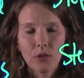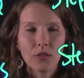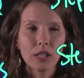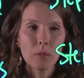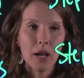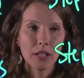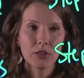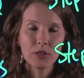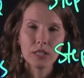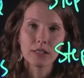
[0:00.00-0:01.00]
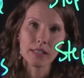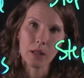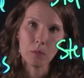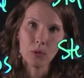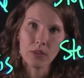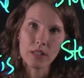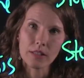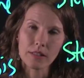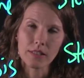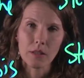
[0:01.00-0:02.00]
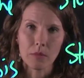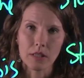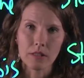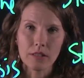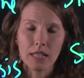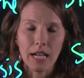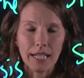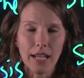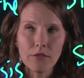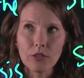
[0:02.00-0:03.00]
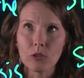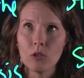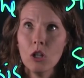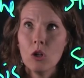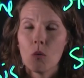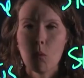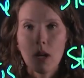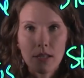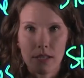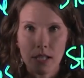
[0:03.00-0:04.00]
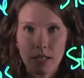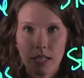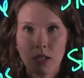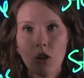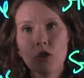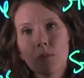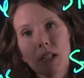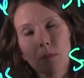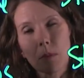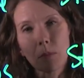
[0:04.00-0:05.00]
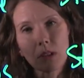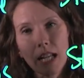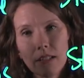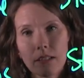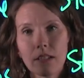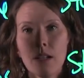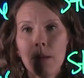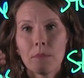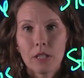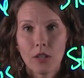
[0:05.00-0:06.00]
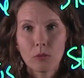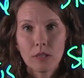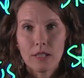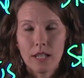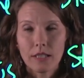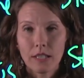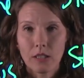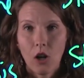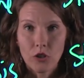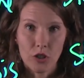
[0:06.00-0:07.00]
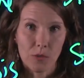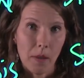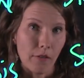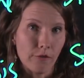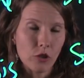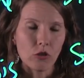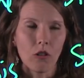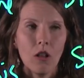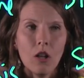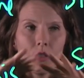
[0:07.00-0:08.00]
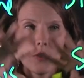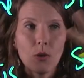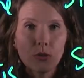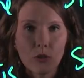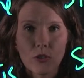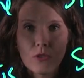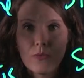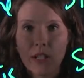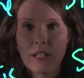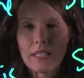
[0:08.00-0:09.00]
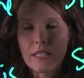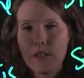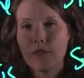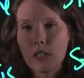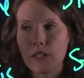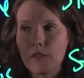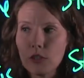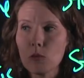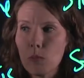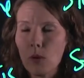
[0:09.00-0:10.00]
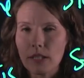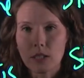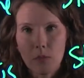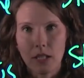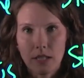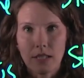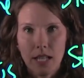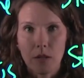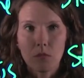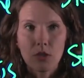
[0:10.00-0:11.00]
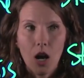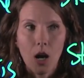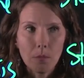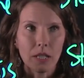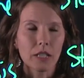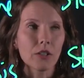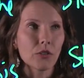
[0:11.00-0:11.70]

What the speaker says: So think back to the example thesis statements that I gave you. One said technology makes people lazy. The other one said technology is beneficial. Those are two very differing viewpoints about the same topic.